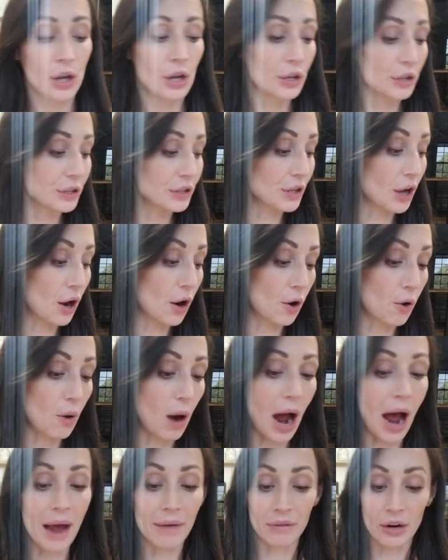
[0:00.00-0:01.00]
So
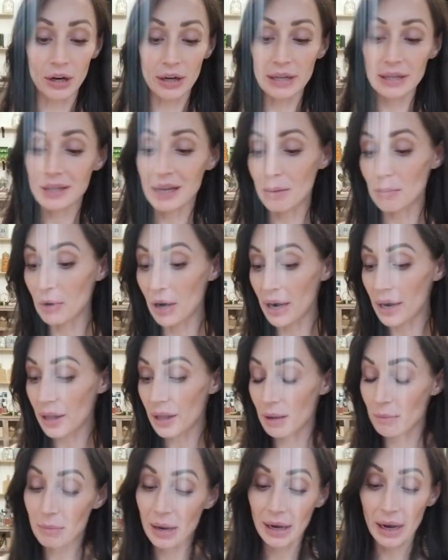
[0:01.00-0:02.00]
I've already separated
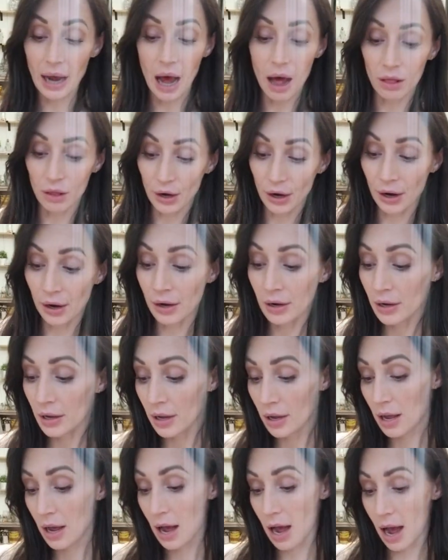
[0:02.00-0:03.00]
them by color.
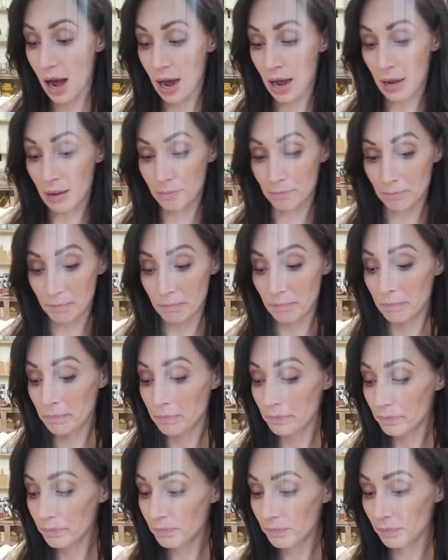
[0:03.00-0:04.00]
And
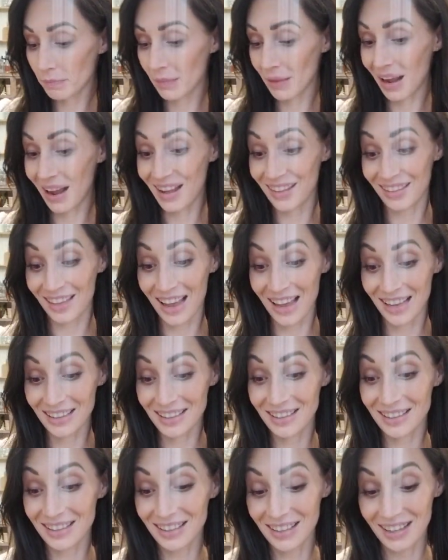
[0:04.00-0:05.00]

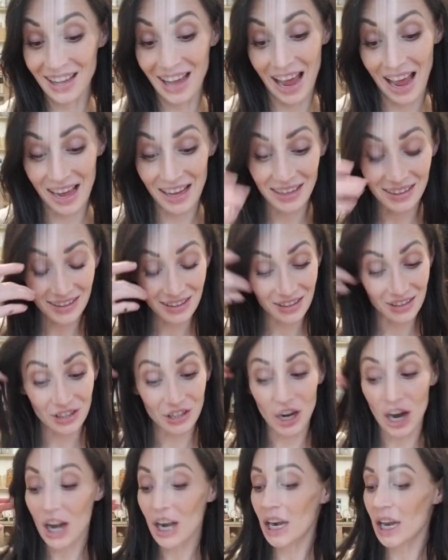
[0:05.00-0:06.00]
let's get
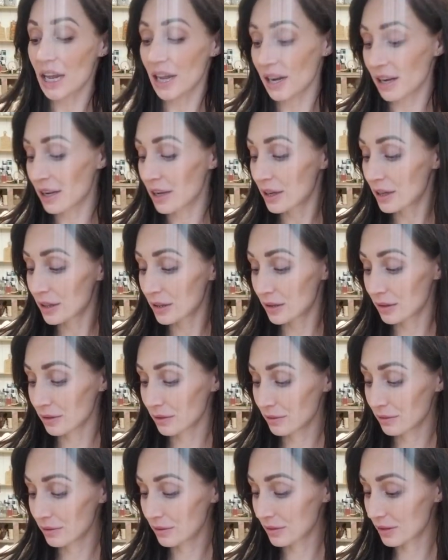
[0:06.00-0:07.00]
started.
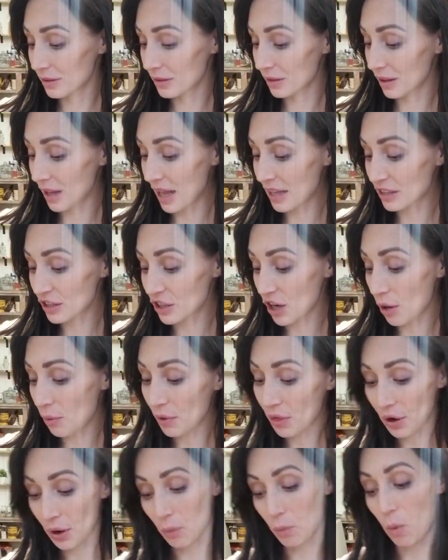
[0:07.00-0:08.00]
Let's start
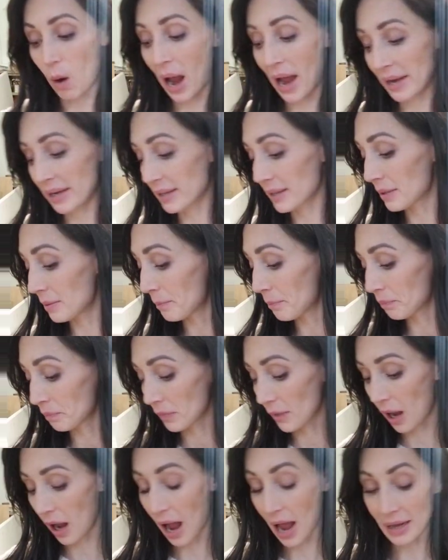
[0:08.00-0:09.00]
with our white.
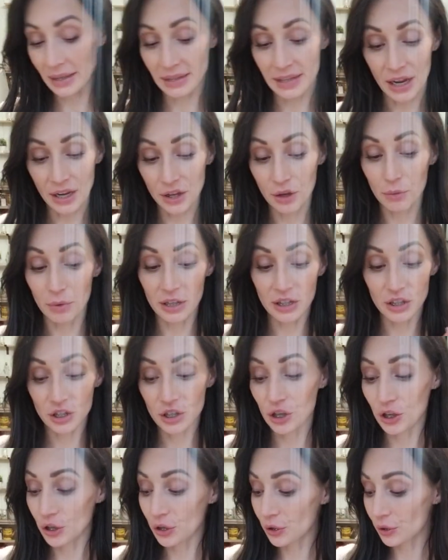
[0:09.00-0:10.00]
I sent you with
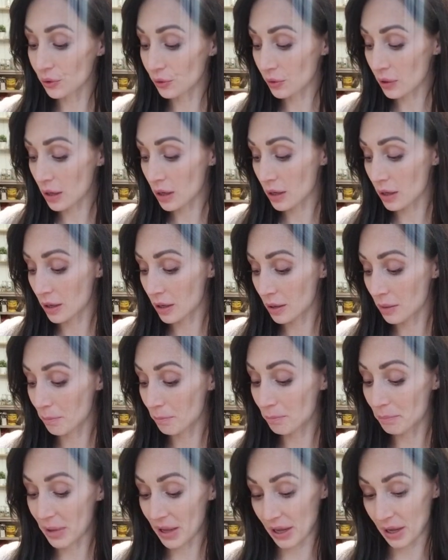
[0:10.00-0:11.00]
2
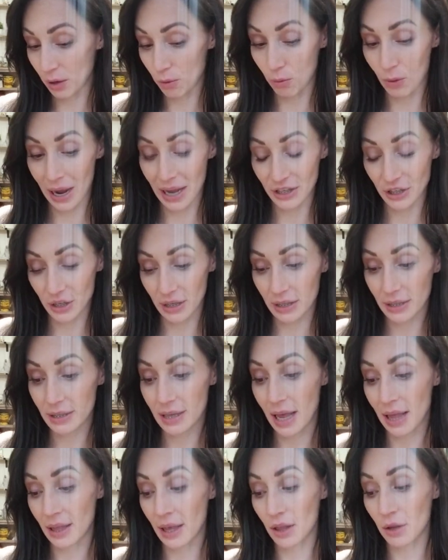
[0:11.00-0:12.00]
big wedges
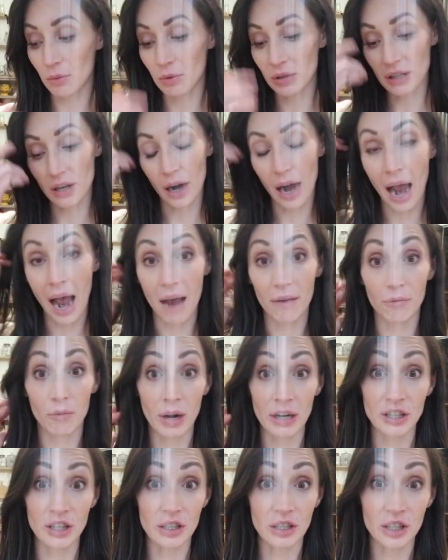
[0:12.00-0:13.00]
and the other ones are half
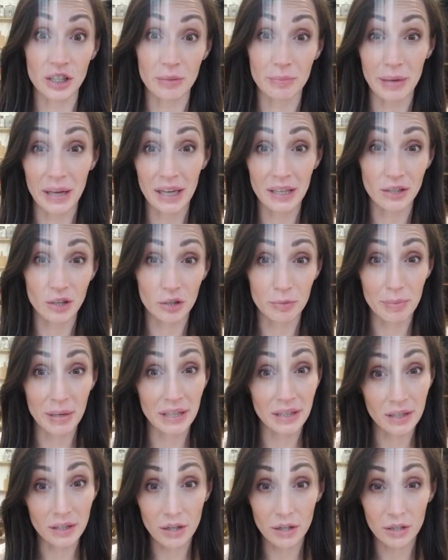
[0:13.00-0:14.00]
wedges just because those
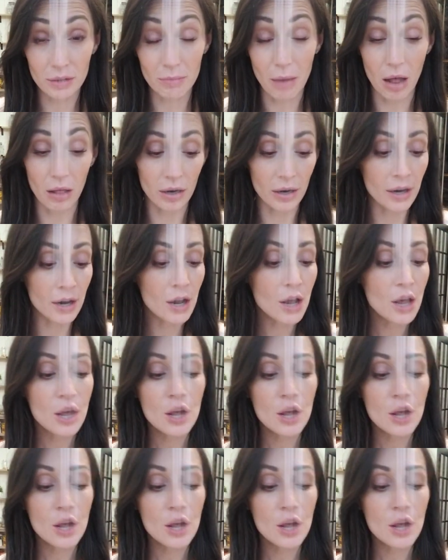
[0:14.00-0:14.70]
pieces are smaller.